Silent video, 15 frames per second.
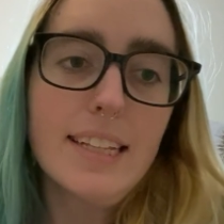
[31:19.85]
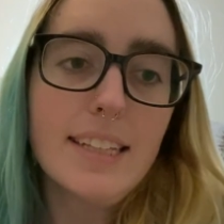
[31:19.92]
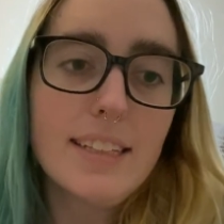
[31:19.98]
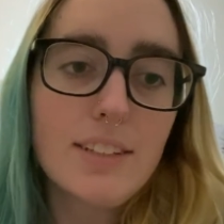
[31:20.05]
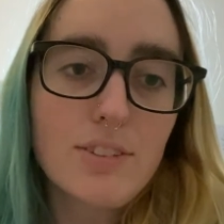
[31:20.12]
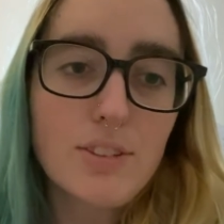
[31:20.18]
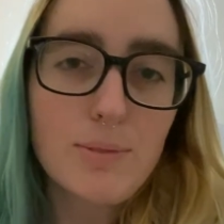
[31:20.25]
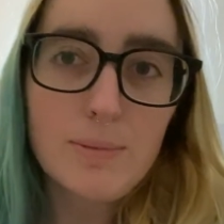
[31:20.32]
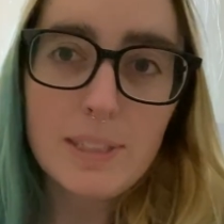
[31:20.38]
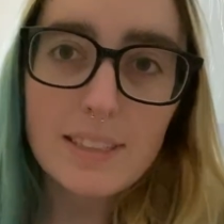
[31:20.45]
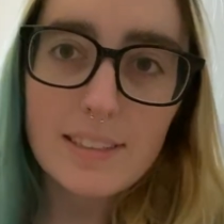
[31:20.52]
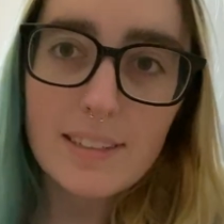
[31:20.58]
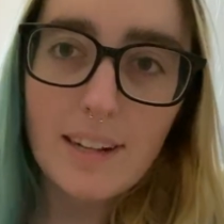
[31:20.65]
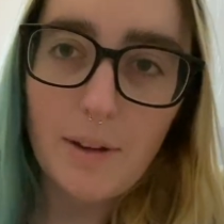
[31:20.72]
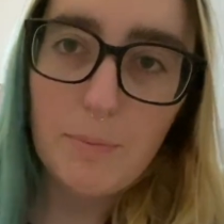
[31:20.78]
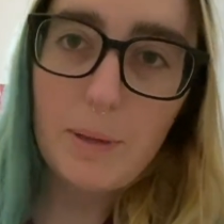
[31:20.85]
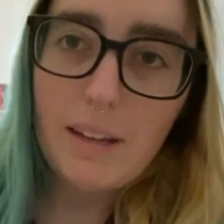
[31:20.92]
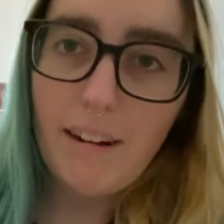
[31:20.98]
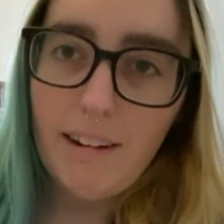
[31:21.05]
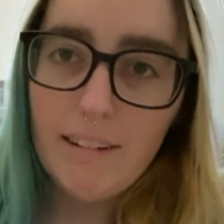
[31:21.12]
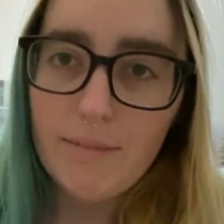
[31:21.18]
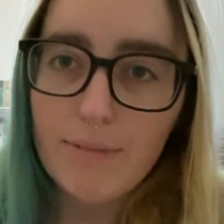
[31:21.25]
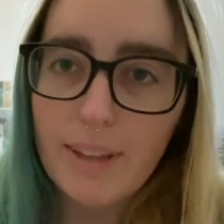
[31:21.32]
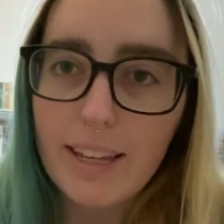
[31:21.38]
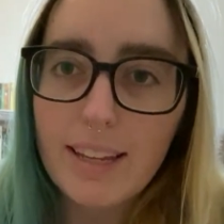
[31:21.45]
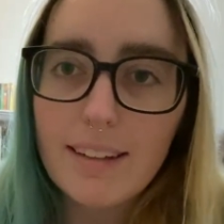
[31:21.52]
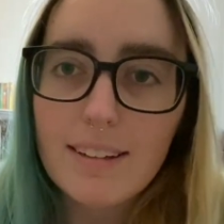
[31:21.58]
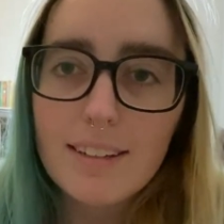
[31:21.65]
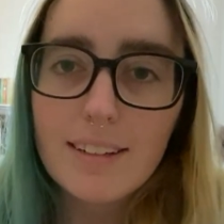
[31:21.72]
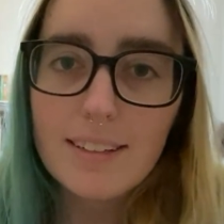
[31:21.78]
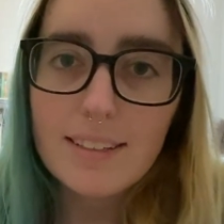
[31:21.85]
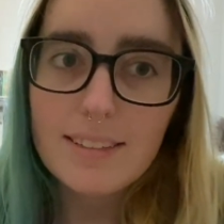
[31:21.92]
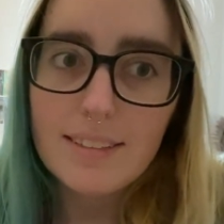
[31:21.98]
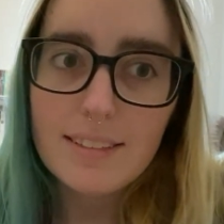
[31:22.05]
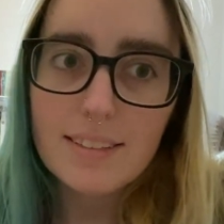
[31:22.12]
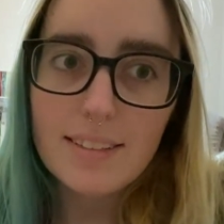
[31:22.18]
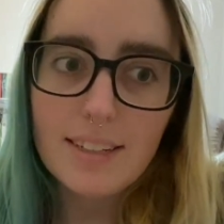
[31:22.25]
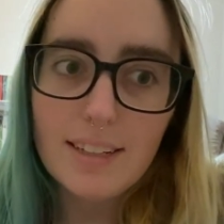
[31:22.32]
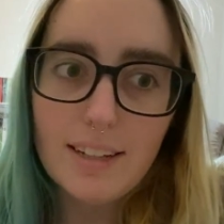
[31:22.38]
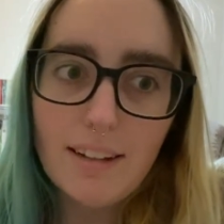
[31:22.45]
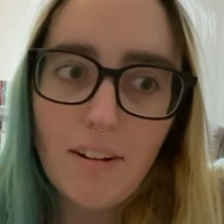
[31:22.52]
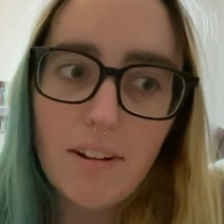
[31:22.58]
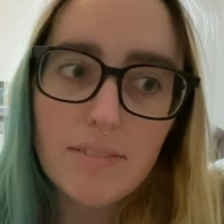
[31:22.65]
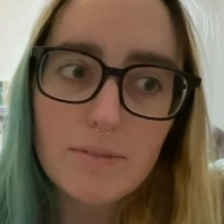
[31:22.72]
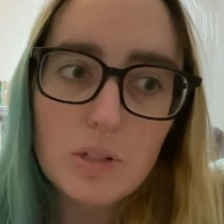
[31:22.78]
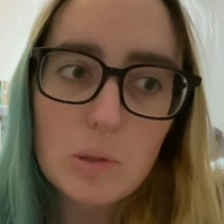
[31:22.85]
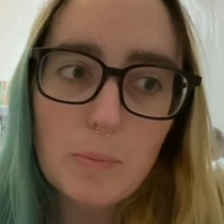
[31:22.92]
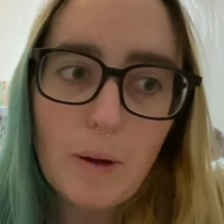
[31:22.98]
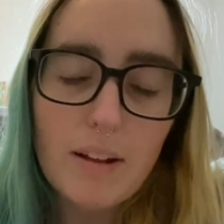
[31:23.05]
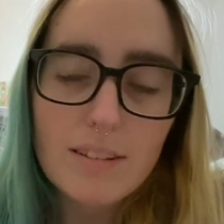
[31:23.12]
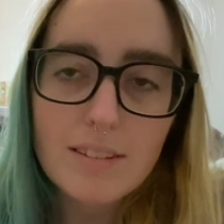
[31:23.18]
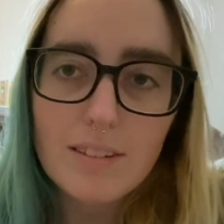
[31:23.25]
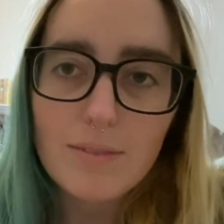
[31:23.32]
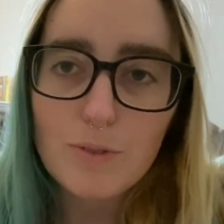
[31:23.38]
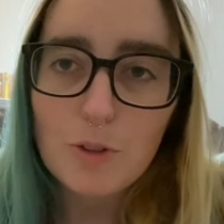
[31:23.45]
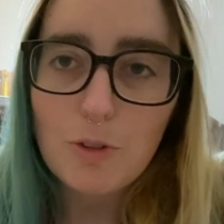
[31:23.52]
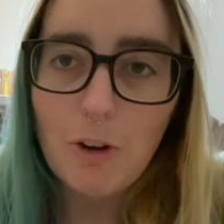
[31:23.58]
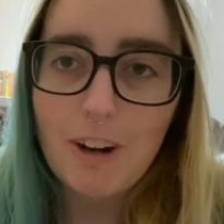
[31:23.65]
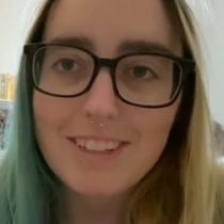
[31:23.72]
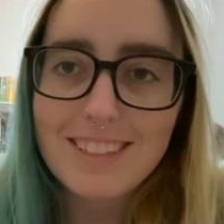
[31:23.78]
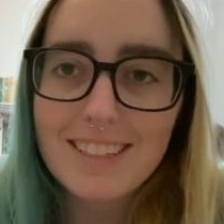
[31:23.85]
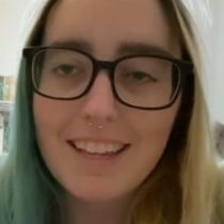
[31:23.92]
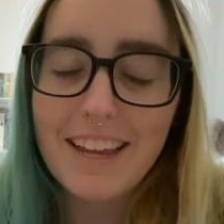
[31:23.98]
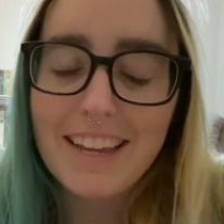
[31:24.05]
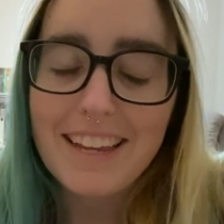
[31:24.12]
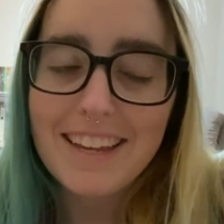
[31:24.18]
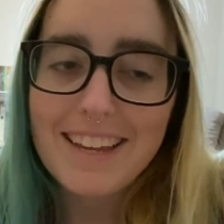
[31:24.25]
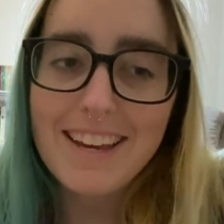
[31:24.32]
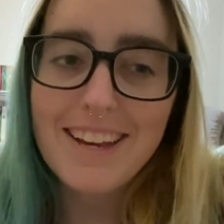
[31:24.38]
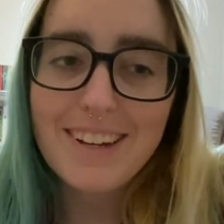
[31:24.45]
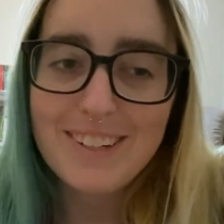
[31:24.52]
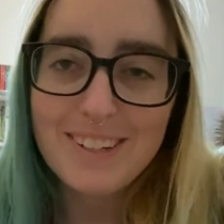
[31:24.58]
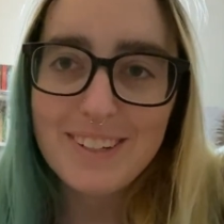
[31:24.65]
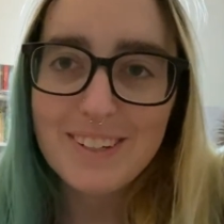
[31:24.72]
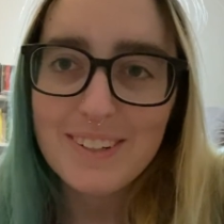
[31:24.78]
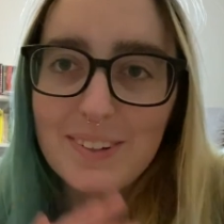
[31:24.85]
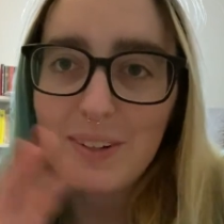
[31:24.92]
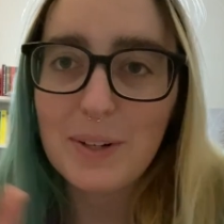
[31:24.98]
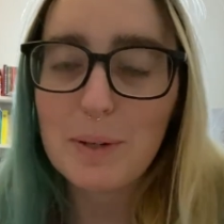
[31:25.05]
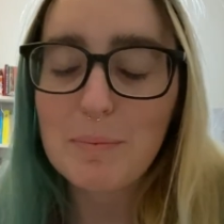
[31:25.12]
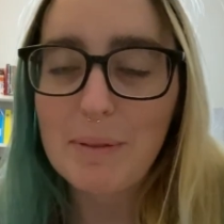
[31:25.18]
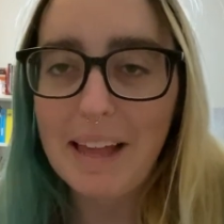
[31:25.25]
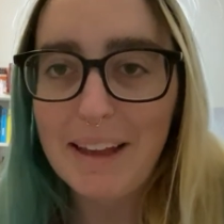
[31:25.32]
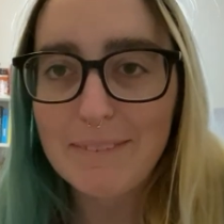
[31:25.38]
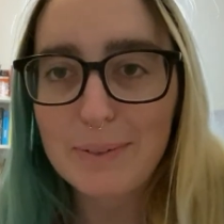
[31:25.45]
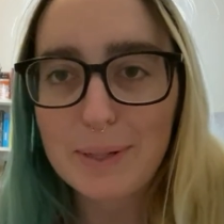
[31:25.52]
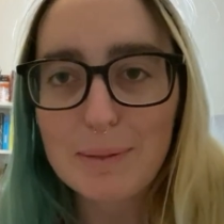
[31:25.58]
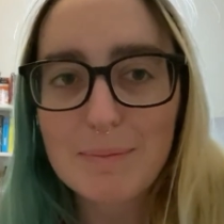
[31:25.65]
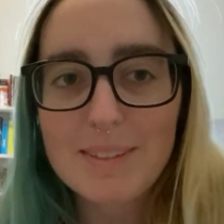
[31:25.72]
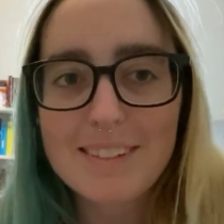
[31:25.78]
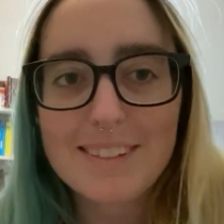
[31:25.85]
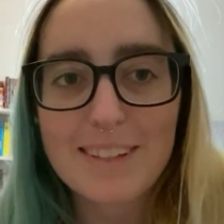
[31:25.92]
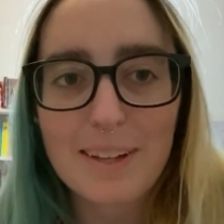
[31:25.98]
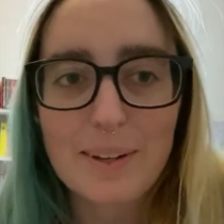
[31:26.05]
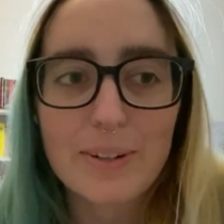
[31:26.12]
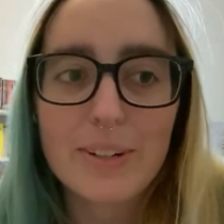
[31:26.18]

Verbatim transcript: there's a reason. I've been kind of like uh, unresponsive across like all platforms. So